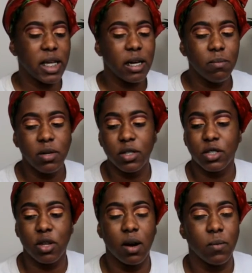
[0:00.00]
think I'm gonna
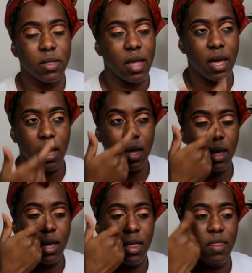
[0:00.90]
start with that
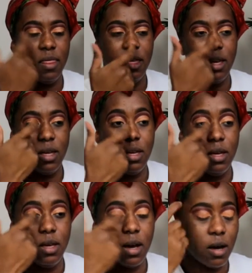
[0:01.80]
in
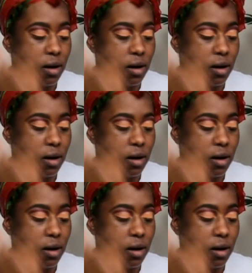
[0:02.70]
the